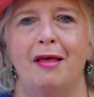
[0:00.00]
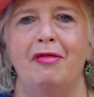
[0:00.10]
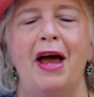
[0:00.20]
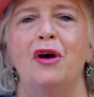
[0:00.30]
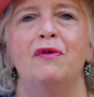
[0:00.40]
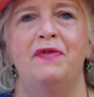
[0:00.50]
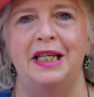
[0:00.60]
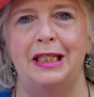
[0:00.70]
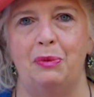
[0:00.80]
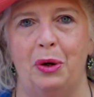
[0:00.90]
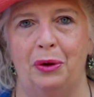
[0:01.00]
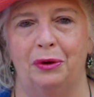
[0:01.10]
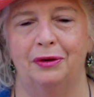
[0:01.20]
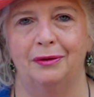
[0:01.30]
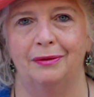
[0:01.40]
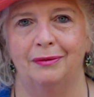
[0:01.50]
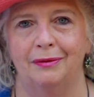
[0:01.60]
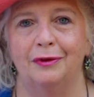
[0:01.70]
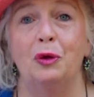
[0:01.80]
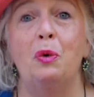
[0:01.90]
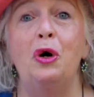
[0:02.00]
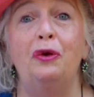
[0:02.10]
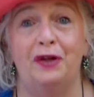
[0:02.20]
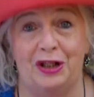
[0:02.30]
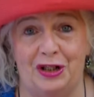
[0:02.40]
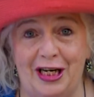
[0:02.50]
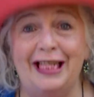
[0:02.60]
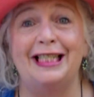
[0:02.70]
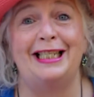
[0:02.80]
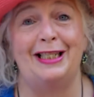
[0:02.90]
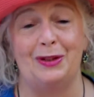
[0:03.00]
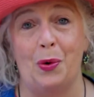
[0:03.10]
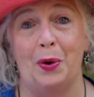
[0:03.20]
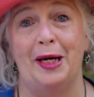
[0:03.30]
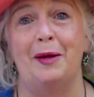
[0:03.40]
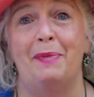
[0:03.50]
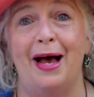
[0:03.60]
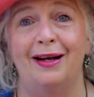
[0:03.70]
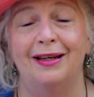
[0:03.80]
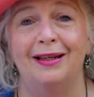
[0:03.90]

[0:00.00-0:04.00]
They are of this world. The world that Jesus is talking about